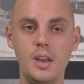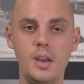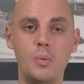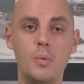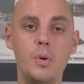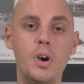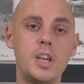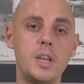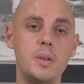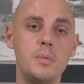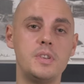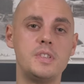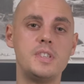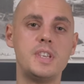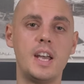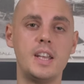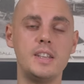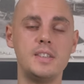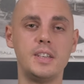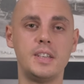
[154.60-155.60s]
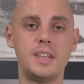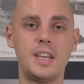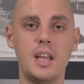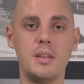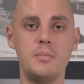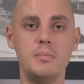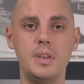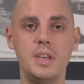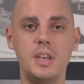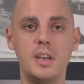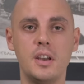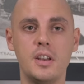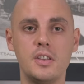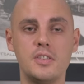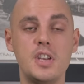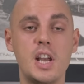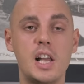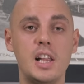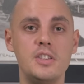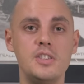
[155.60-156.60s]
Working with Santa can be uh,
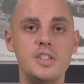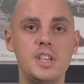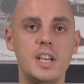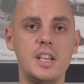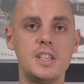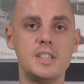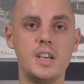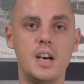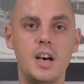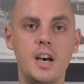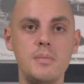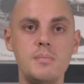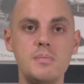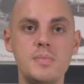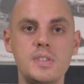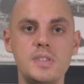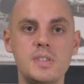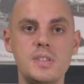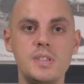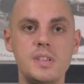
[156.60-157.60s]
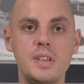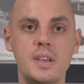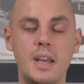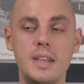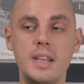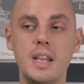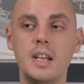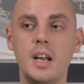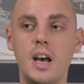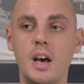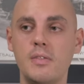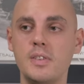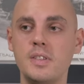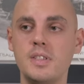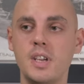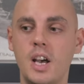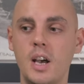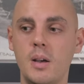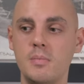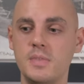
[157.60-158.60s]
challenging at times, and then at other
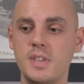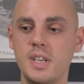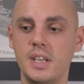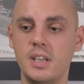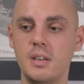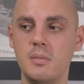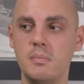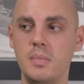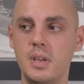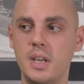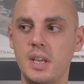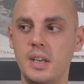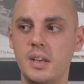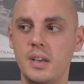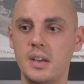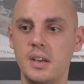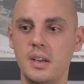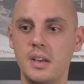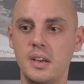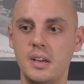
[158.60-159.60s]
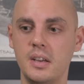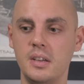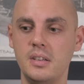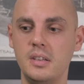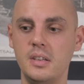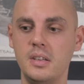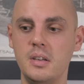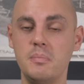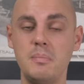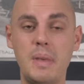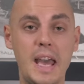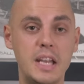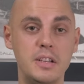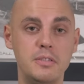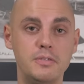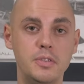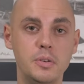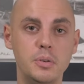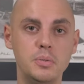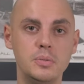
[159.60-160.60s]
times it can be uh,
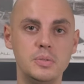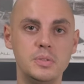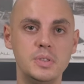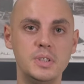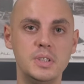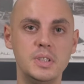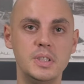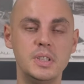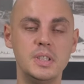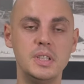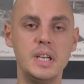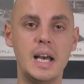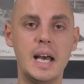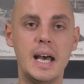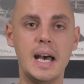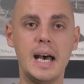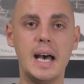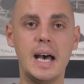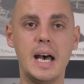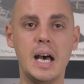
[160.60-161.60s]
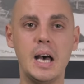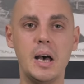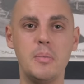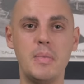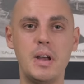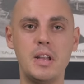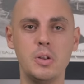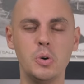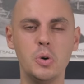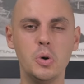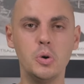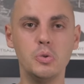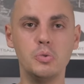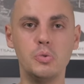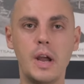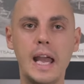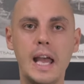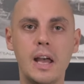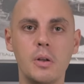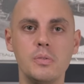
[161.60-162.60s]
painful. Um, and all
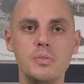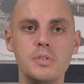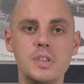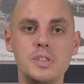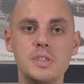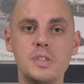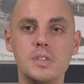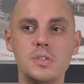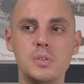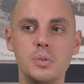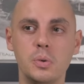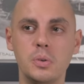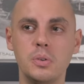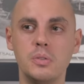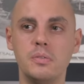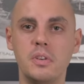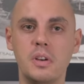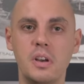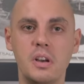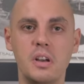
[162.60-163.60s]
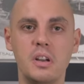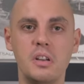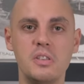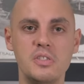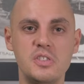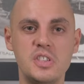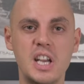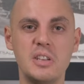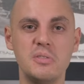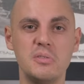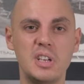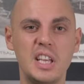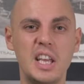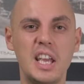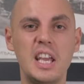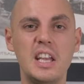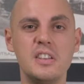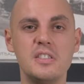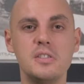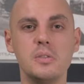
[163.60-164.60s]
round, just sort of uh, generally
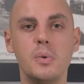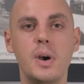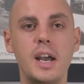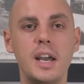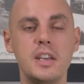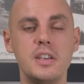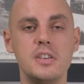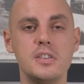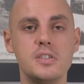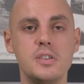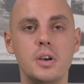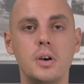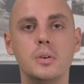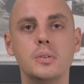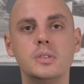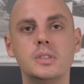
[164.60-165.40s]
eats away at your soul.